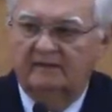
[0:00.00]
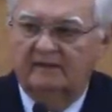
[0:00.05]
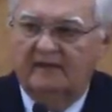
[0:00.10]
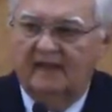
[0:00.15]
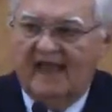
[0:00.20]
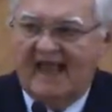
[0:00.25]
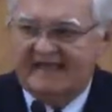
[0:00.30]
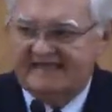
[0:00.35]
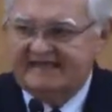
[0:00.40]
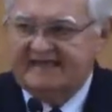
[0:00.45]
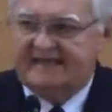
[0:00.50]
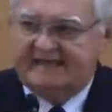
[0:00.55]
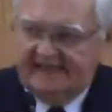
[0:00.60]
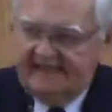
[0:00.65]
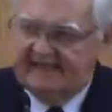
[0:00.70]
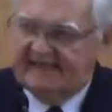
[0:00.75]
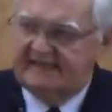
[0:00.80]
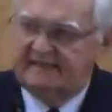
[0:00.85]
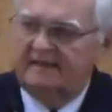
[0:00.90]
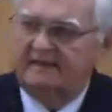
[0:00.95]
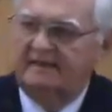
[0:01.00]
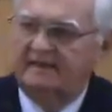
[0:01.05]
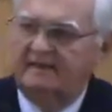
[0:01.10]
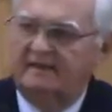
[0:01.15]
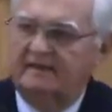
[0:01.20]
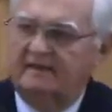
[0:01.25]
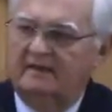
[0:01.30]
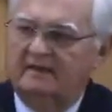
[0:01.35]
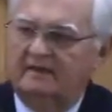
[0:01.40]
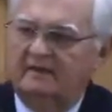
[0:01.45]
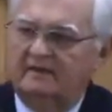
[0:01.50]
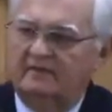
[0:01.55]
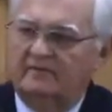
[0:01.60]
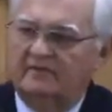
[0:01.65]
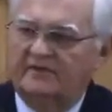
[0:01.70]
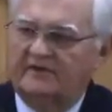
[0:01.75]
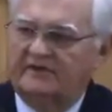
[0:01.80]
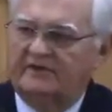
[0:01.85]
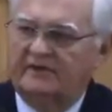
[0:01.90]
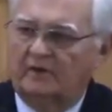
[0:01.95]
as he did
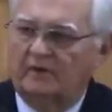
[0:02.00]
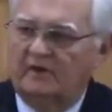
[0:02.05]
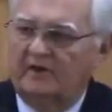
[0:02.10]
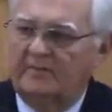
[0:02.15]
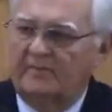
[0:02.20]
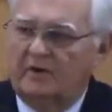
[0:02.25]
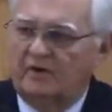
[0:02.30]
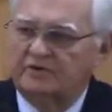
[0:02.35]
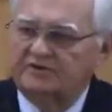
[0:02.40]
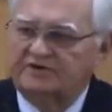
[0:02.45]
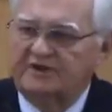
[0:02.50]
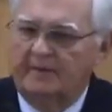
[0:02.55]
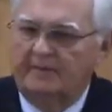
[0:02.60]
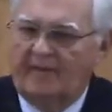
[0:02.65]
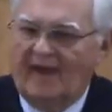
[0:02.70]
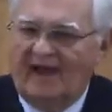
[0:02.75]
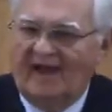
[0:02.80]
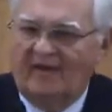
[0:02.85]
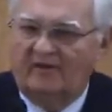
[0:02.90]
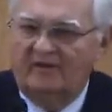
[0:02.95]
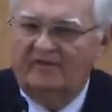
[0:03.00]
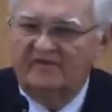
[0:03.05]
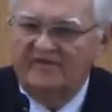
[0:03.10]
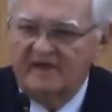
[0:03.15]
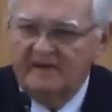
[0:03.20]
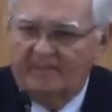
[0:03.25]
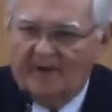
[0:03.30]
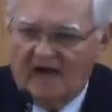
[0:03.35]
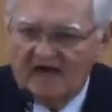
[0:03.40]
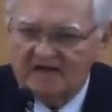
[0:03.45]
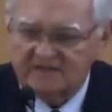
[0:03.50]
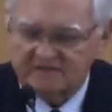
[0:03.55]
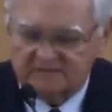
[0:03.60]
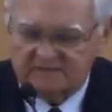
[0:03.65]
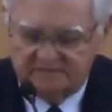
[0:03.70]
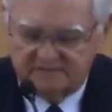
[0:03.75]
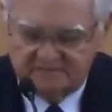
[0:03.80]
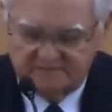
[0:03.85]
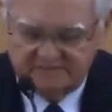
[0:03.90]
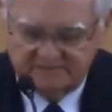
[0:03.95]
with the total immersion in power of the
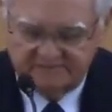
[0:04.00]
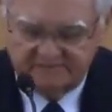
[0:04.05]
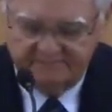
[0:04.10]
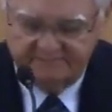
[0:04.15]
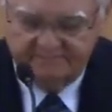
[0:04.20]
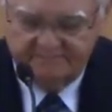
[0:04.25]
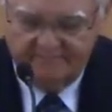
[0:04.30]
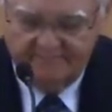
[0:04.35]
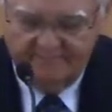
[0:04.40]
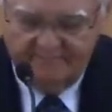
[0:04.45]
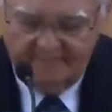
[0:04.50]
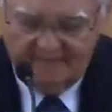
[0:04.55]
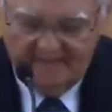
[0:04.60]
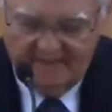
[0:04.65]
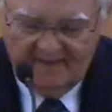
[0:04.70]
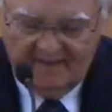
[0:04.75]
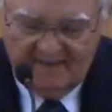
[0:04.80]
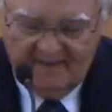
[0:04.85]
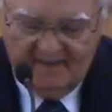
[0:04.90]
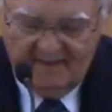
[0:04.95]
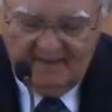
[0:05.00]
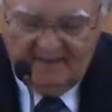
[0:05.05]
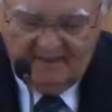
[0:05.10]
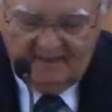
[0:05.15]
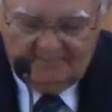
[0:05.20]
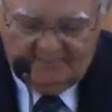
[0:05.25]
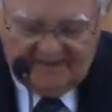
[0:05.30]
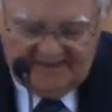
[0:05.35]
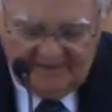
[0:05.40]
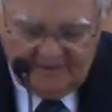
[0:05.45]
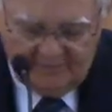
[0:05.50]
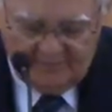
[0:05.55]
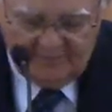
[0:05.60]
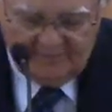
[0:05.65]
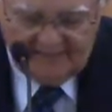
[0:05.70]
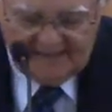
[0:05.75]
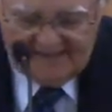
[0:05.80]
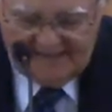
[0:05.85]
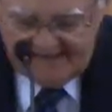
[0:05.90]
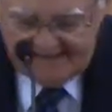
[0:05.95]
apostles. Peter
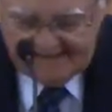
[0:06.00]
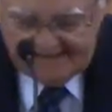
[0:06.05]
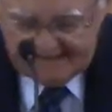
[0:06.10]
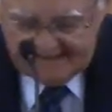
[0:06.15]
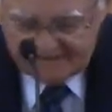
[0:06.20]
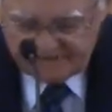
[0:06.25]
related at